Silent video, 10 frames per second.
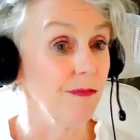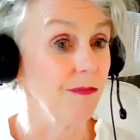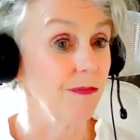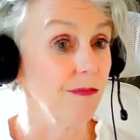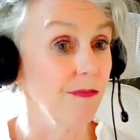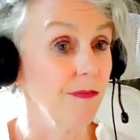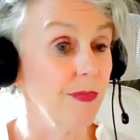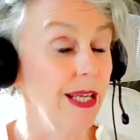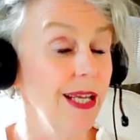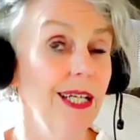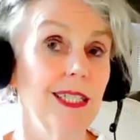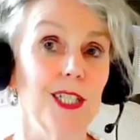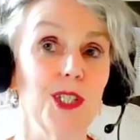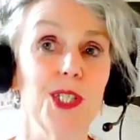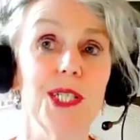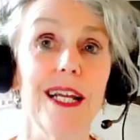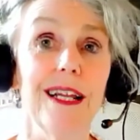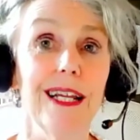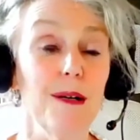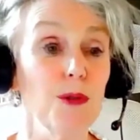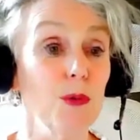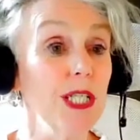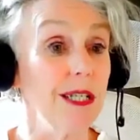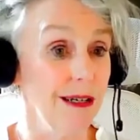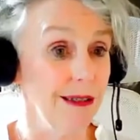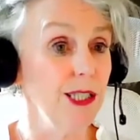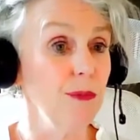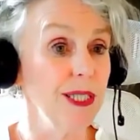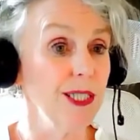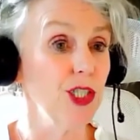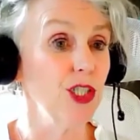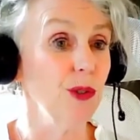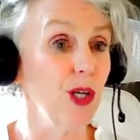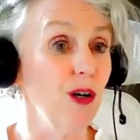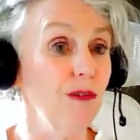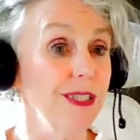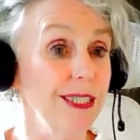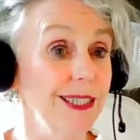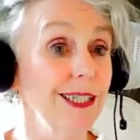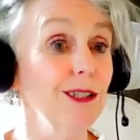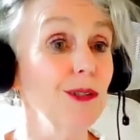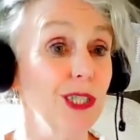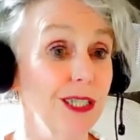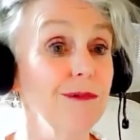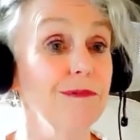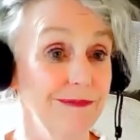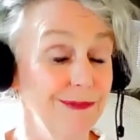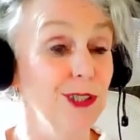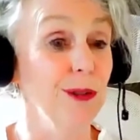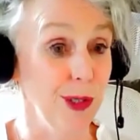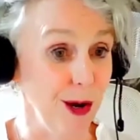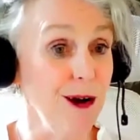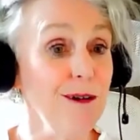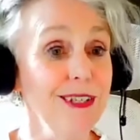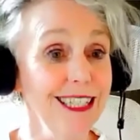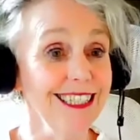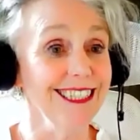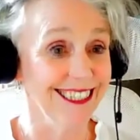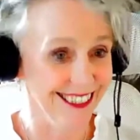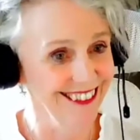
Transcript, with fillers: Labs? So Stellar Labs, we started the business two and a half years ago. So two and a half years.